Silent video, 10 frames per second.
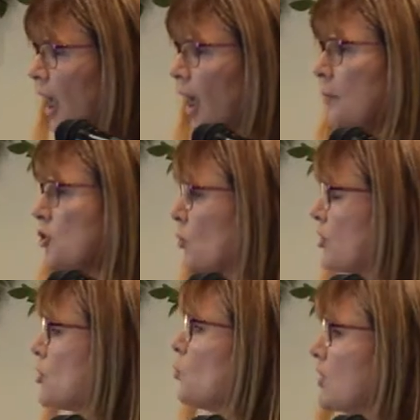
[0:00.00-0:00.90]
And I'm sure
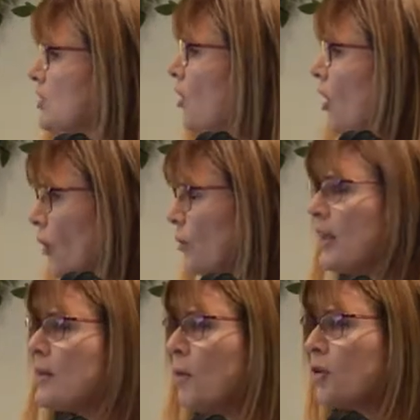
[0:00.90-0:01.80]
she was not only
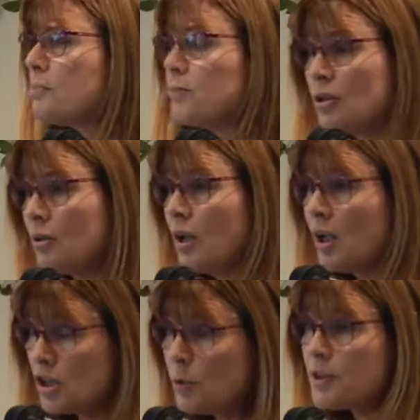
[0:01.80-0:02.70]
the most, she,
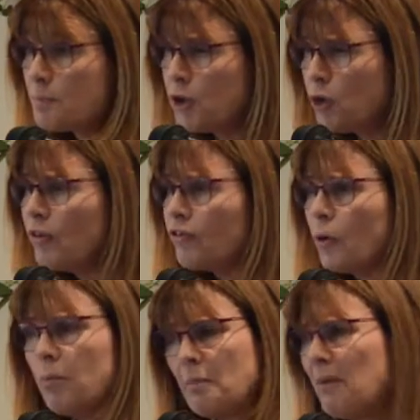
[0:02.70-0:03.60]
she was
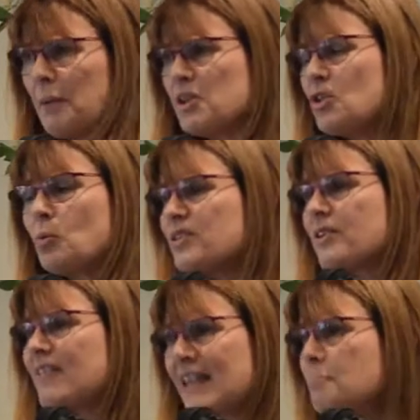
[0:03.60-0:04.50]
beautiful, but maybe she
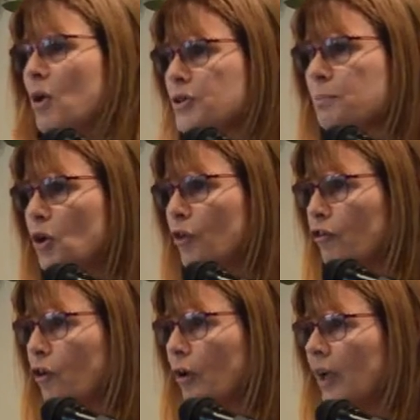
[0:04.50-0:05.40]
wasn't the most
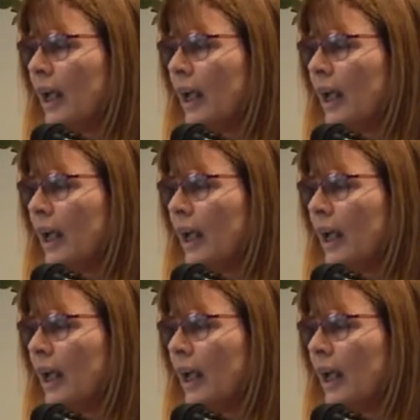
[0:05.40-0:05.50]
beautiful.